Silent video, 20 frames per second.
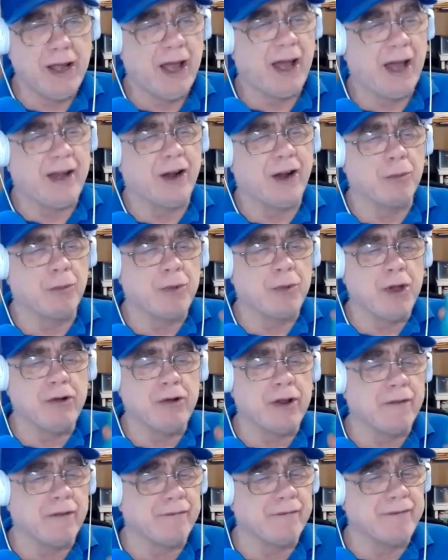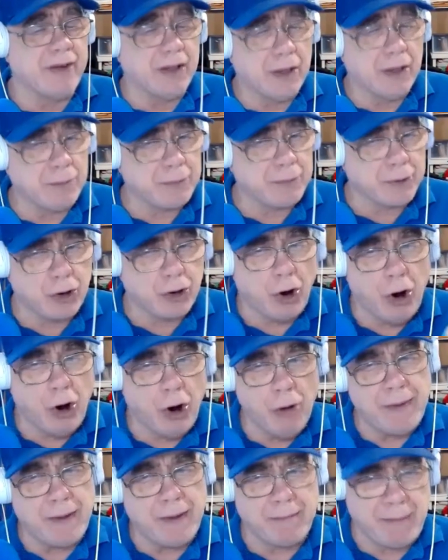and help you develop
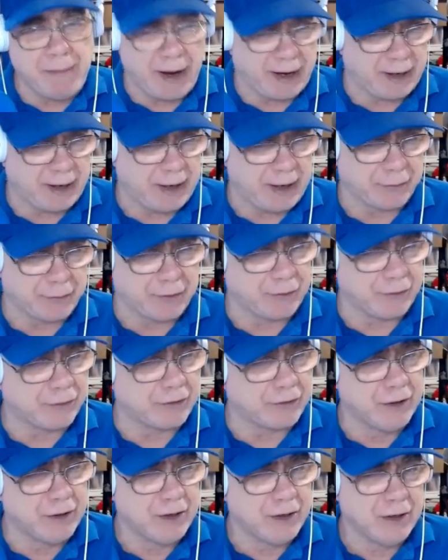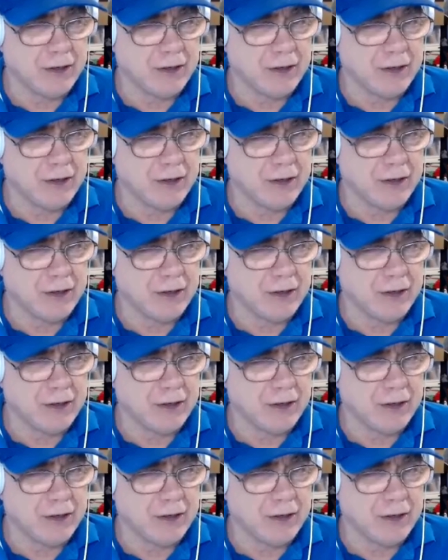coping mechanisms.